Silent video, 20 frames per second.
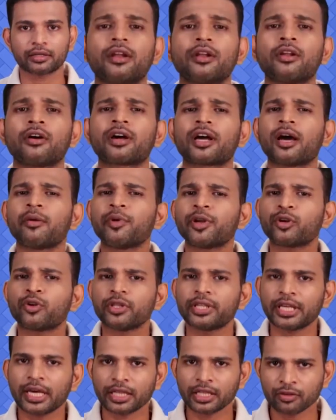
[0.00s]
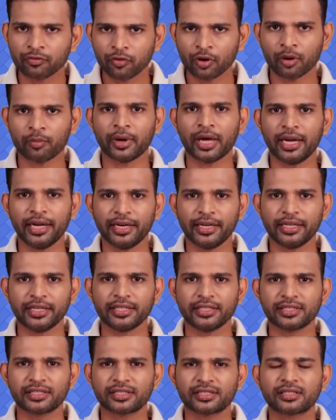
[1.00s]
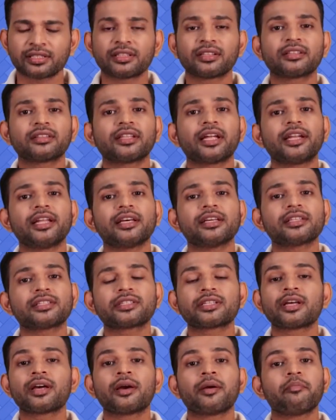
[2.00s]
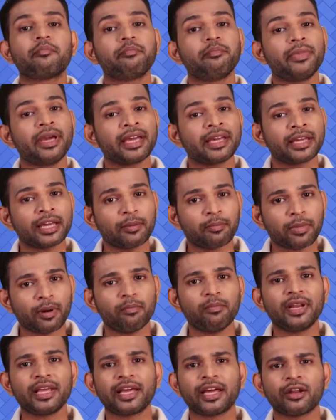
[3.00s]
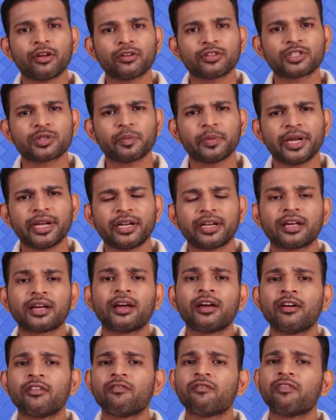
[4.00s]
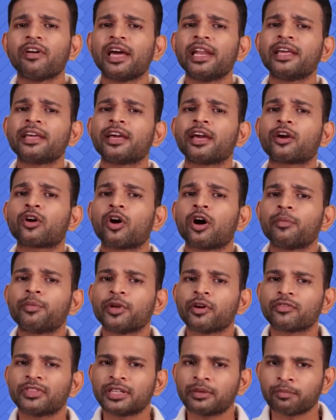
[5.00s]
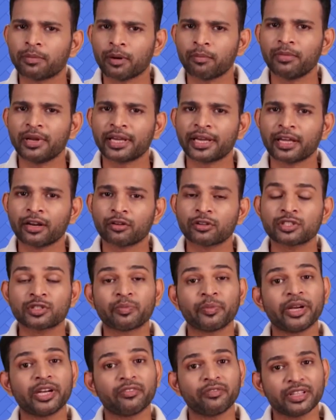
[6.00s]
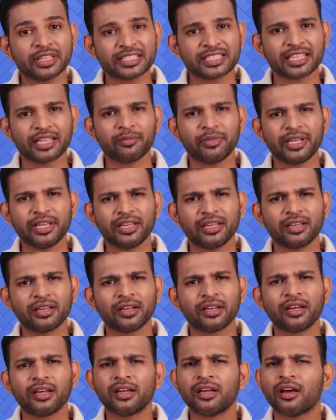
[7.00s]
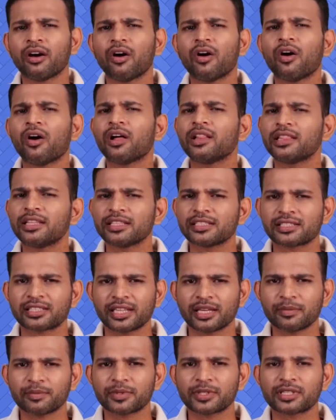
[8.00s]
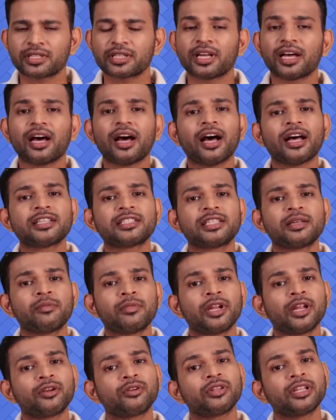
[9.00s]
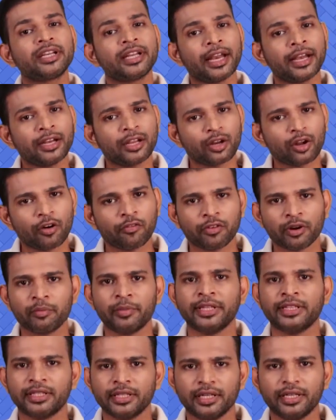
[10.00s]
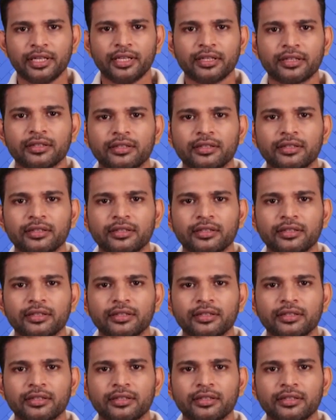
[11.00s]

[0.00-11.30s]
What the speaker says: Now coming to the other formalities, that is making a public announcement, filing a copy of that public announcement with SEBI, all these steps are similar to the tender offer method.